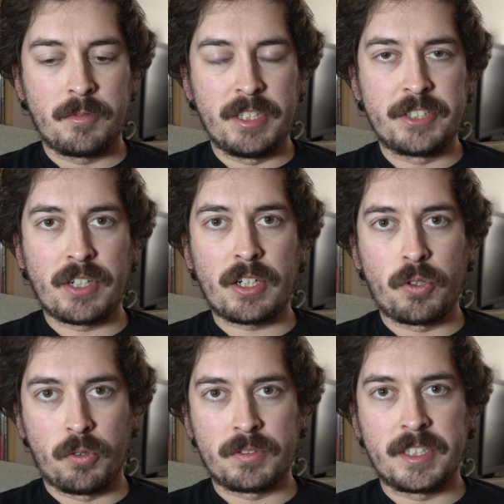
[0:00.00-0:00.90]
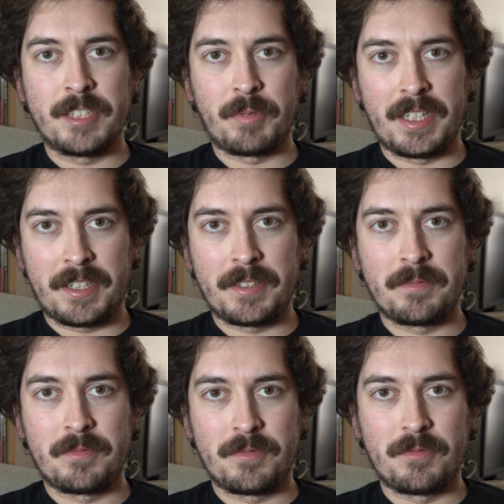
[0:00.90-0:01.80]
We struck gold this week.
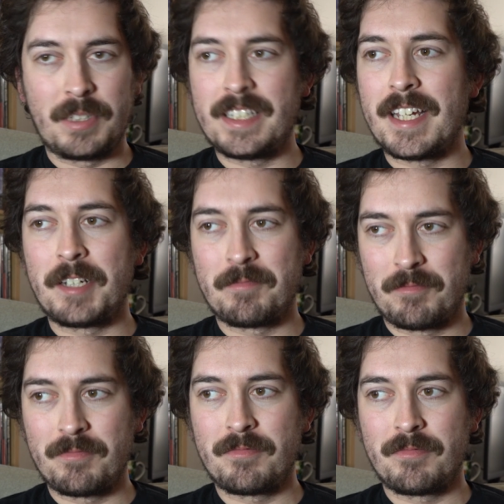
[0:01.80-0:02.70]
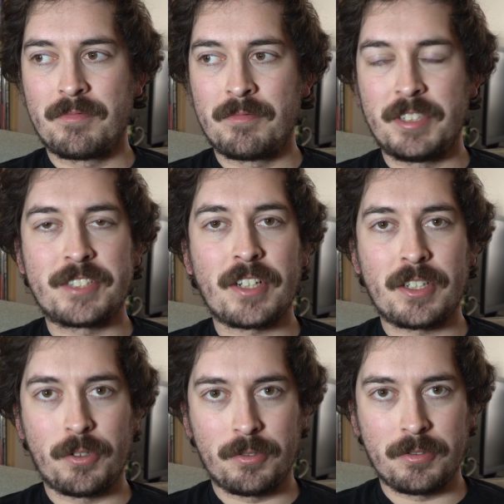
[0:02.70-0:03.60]
We did. We struck
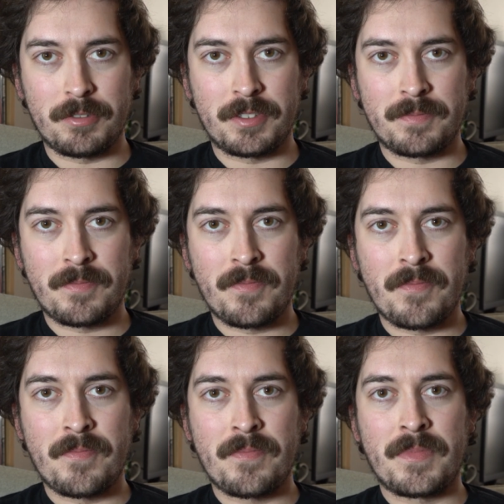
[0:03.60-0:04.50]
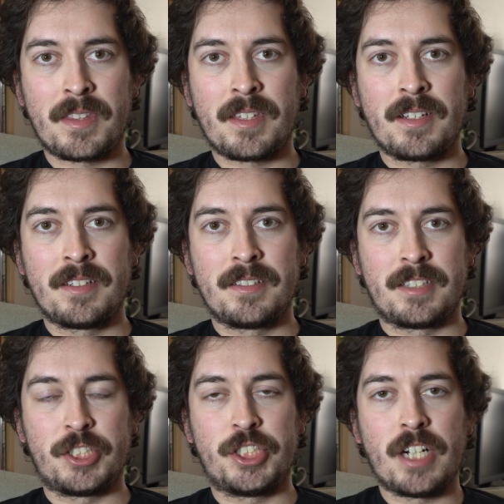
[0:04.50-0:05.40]
gold.
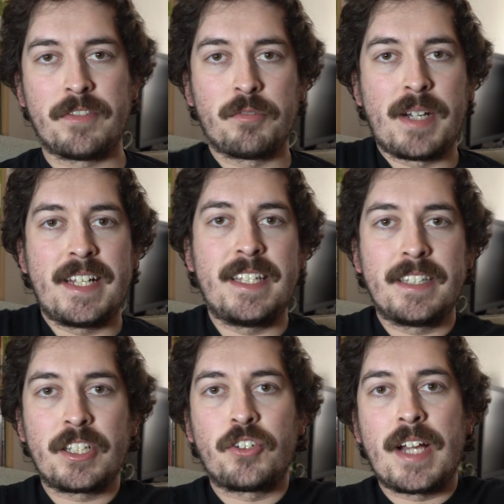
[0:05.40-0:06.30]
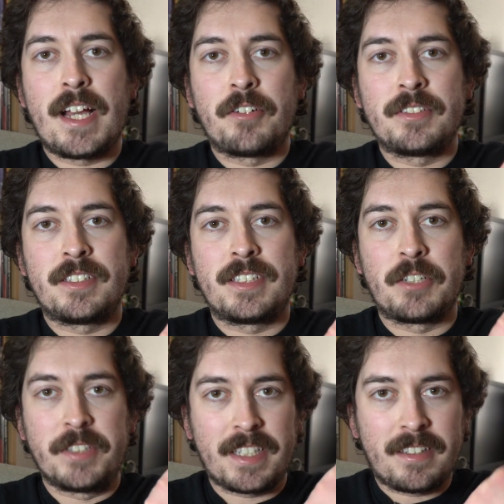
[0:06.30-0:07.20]
The shovel went in the ground. There
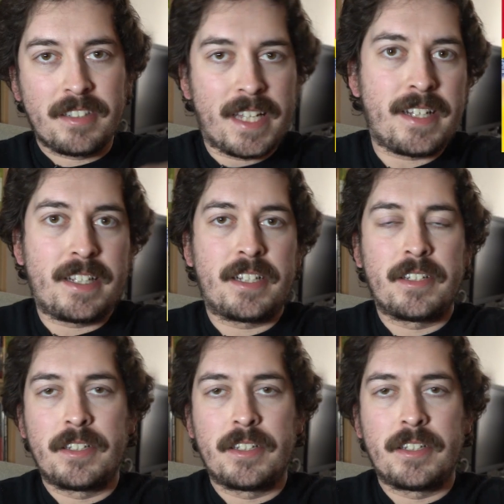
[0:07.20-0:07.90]
was a clink.